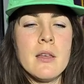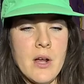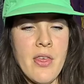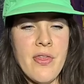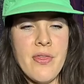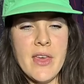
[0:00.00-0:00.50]

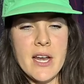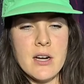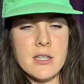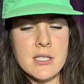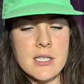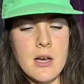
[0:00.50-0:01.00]
For a
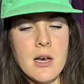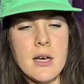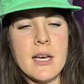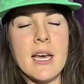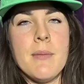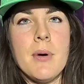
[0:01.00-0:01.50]
thinner
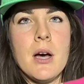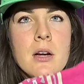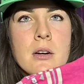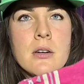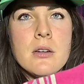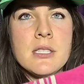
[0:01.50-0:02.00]
sock, I
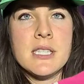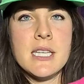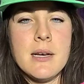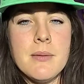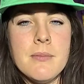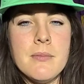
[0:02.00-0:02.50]
bought her
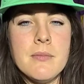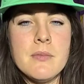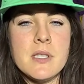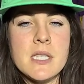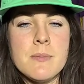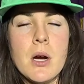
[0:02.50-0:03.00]
some
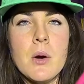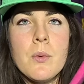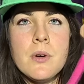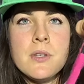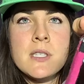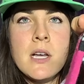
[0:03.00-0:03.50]

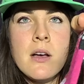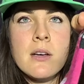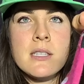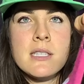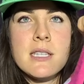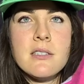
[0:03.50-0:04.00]
smart wool
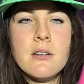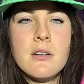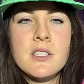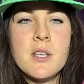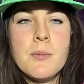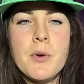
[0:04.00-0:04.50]
socks. These
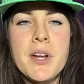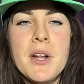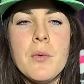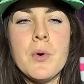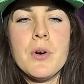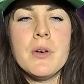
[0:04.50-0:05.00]
are also
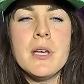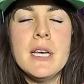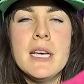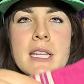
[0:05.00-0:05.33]
merino wool.